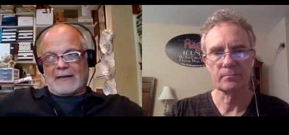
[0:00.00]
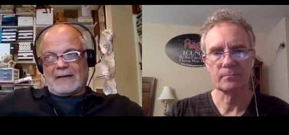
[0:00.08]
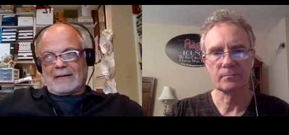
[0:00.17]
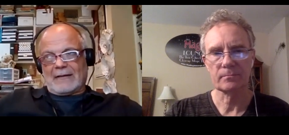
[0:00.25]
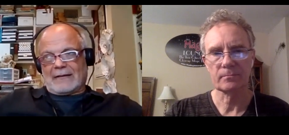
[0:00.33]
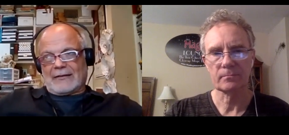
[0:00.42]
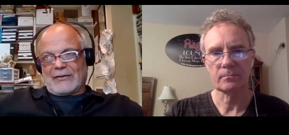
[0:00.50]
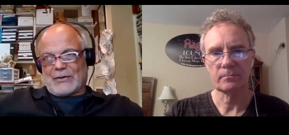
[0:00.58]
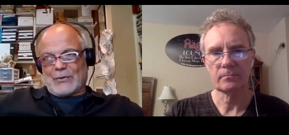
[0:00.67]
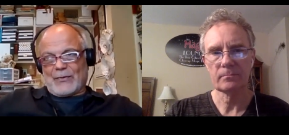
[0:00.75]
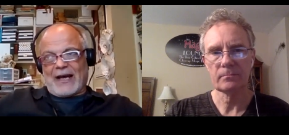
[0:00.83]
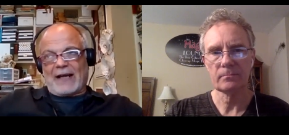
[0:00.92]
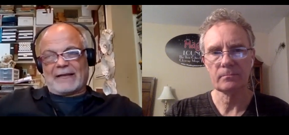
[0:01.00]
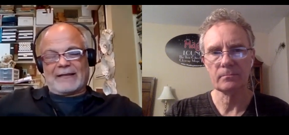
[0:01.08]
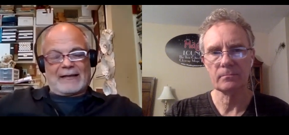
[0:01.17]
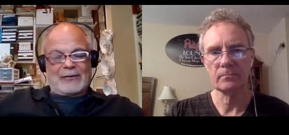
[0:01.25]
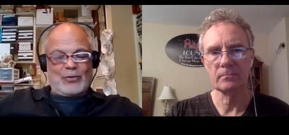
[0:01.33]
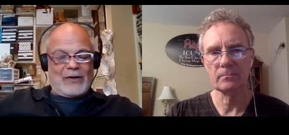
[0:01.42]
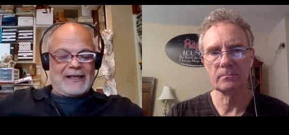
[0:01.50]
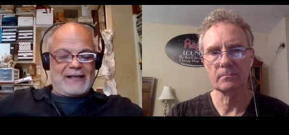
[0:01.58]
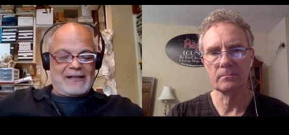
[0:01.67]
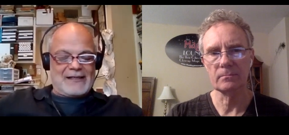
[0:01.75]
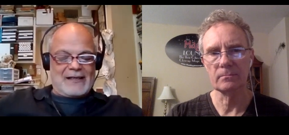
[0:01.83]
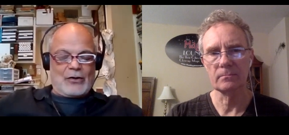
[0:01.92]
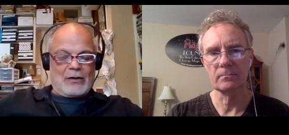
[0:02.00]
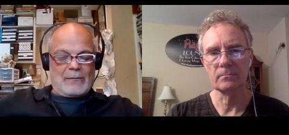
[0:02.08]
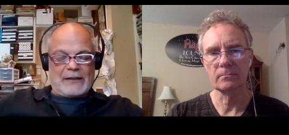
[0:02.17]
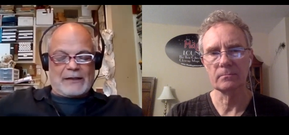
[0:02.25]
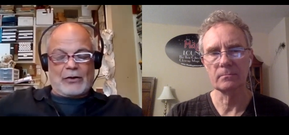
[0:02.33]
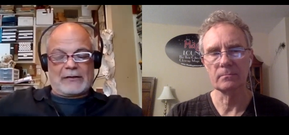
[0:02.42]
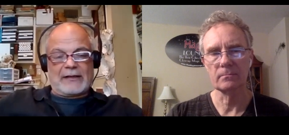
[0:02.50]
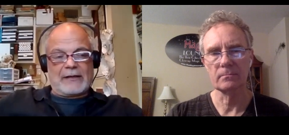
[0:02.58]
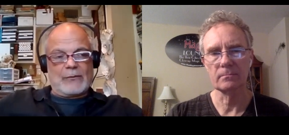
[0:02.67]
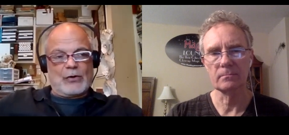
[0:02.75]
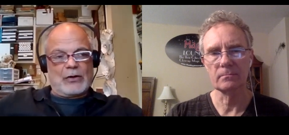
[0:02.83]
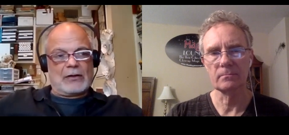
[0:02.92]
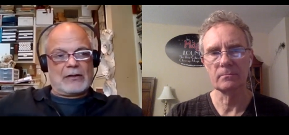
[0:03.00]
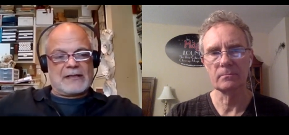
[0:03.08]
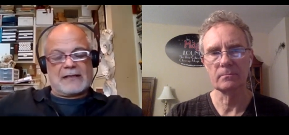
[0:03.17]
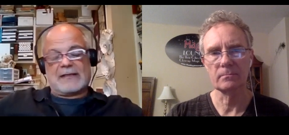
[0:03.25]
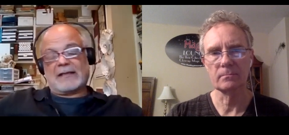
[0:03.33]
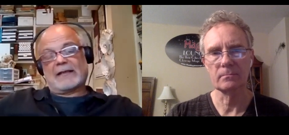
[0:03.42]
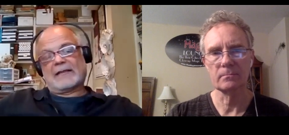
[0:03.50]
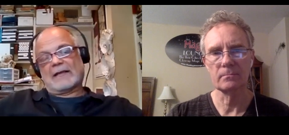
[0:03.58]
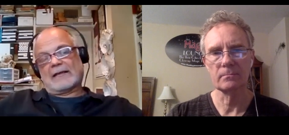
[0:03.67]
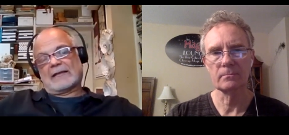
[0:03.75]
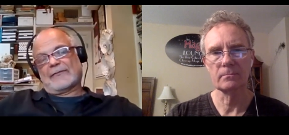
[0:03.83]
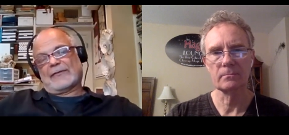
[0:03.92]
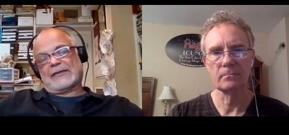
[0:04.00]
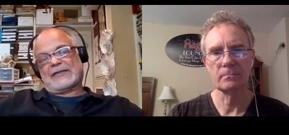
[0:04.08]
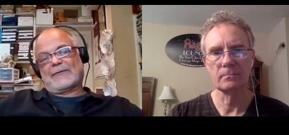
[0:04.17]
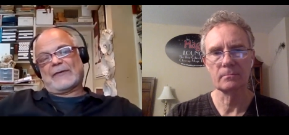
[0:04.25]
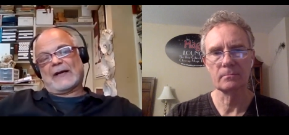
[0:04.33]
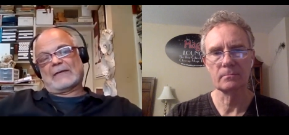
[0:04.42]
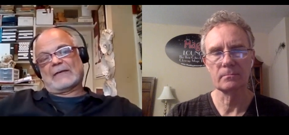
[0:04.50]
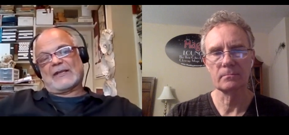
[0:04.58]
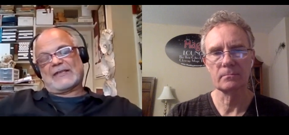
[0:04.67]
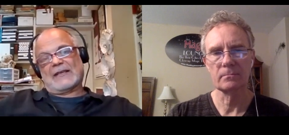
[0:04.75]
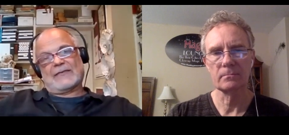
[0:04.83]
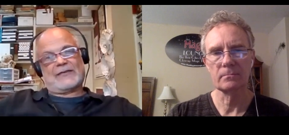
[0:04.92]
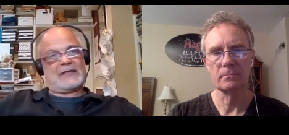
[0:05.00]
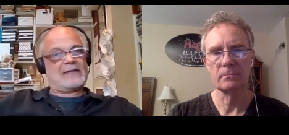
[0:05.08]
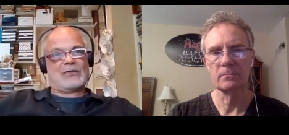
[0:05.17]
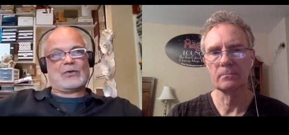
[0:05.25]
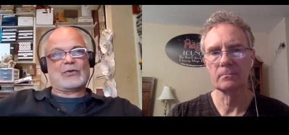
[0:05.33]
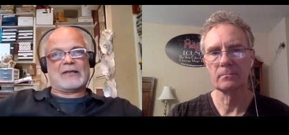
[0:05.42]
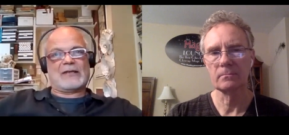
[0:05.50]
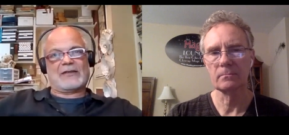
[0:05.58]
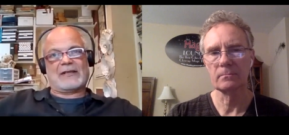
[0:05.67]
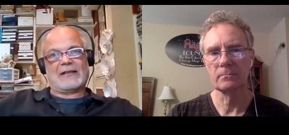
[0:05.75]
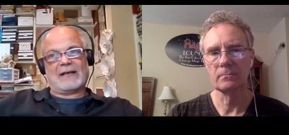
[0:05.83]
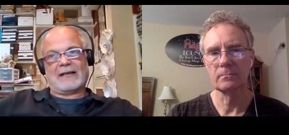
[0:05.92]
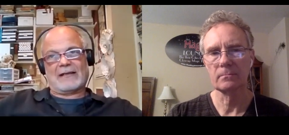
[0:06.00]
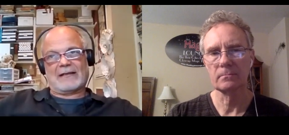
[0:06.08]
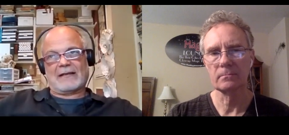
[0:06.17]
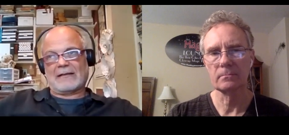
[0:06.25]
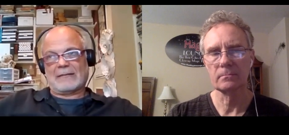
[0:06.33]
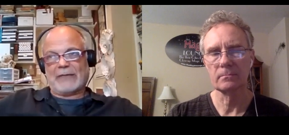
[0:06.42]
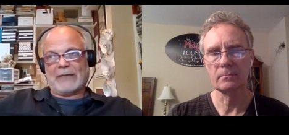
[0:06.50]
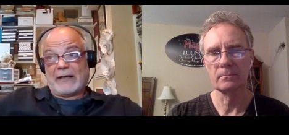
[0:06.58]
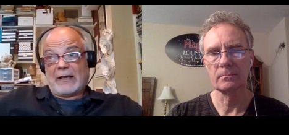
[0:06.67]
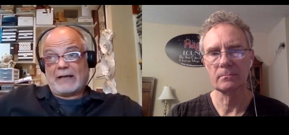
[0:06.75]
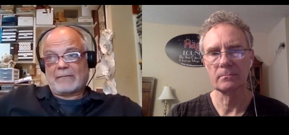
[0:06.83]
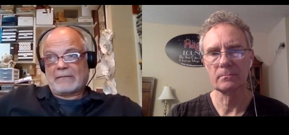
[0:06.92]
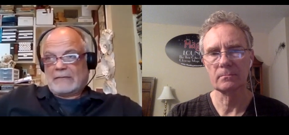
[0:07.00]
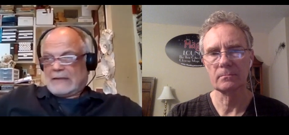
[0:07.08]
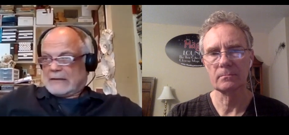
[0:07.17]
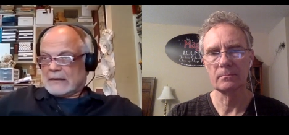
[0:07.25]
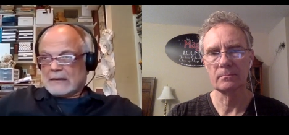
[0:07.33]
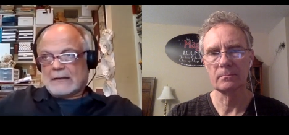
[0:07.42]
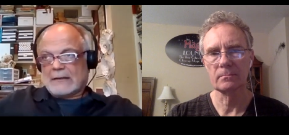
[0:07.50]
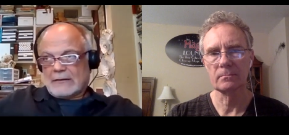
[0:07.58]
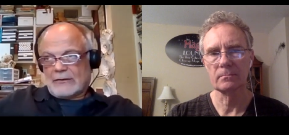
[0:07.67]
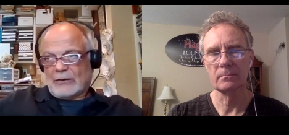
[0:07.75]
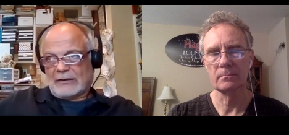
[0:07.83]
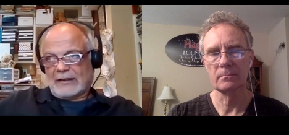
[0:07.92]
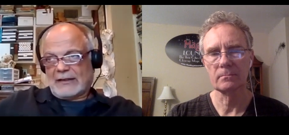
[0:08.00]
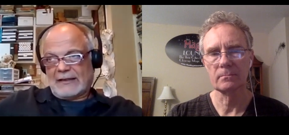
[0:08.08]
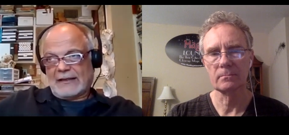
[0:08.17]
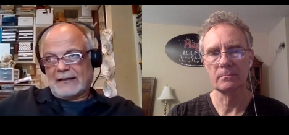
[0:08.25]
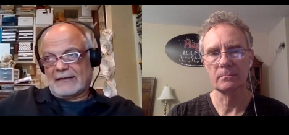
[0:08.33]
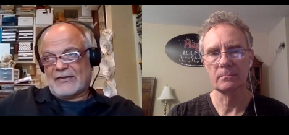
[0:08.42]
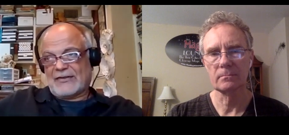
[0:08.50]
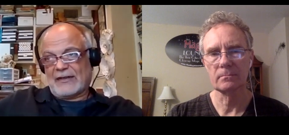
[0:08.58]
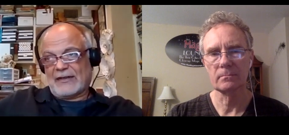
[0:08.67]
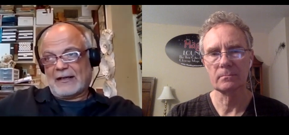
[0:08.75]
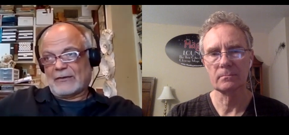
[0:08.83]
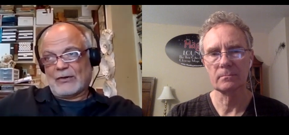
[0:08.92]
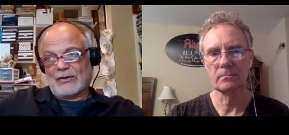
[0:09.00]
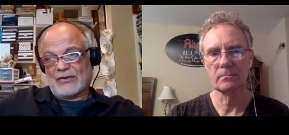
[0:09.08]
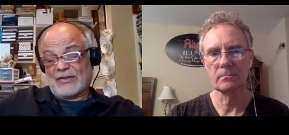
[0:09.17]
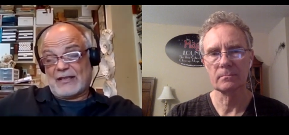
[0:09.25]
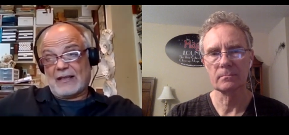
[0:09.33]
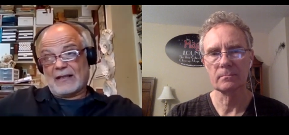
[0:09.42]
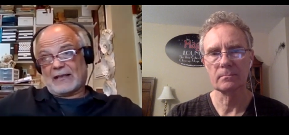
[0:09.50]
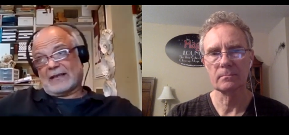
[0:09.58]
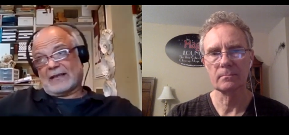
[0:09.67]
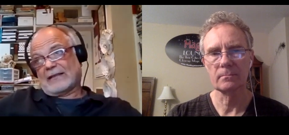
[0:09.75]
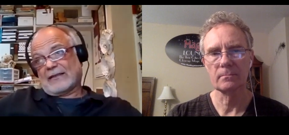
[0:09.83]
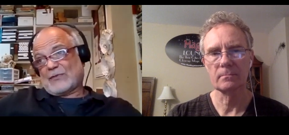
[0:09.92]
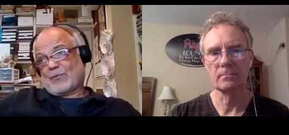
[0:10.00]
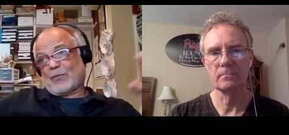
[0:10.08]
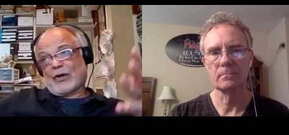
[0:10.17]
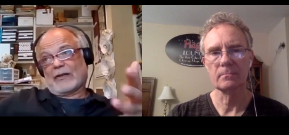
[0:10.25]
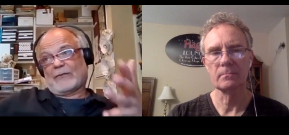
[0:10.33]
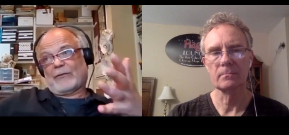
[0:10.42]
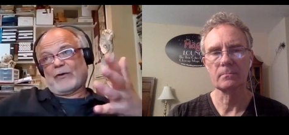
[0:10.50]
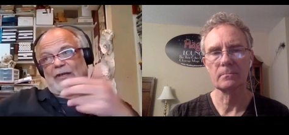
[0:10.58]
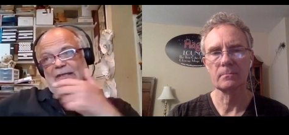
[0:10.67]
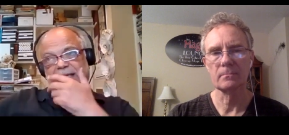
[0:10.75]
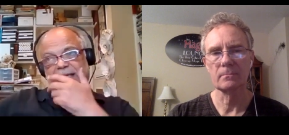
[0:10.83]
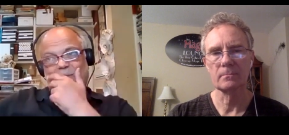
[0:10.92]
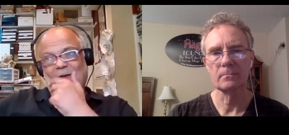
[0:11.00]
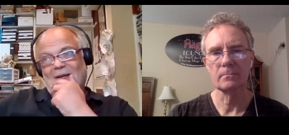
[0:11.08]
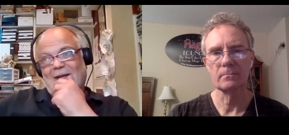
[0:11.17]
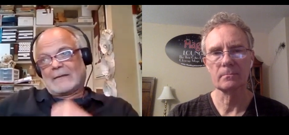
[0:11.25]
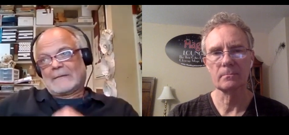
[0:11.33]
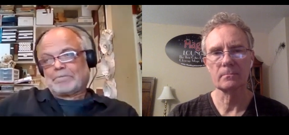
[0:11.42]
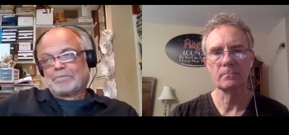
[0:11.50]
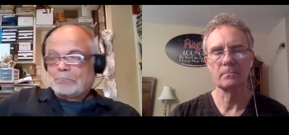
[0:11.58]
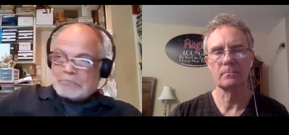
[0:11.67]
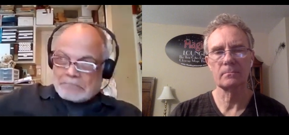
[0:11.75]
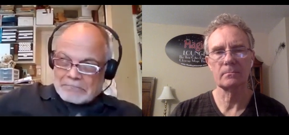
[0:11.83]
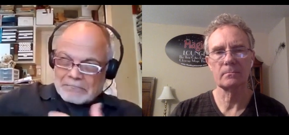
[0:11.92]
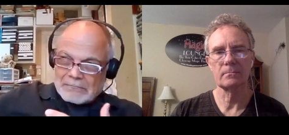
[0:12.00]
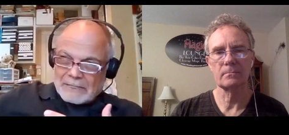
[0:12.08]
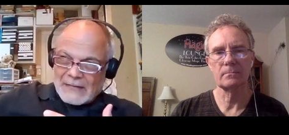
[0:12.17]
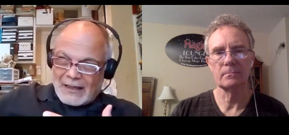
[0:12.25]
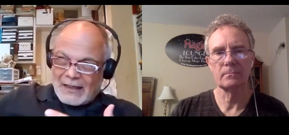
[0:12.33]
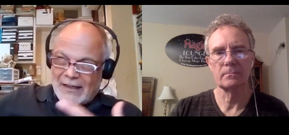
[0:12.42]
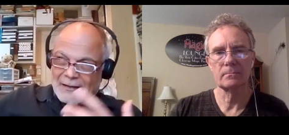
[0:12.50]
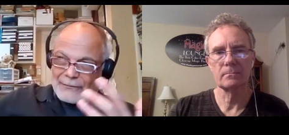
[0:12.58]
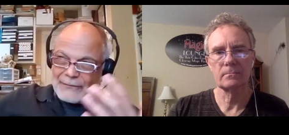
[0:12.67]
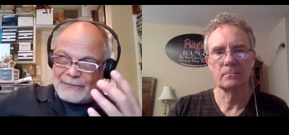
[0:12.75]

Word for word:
Speaker 1: it used to be high tech 20 years ago, but not anymore. As I said, I diversified myself since 2008 and became totally industry agnostic at this point for example i have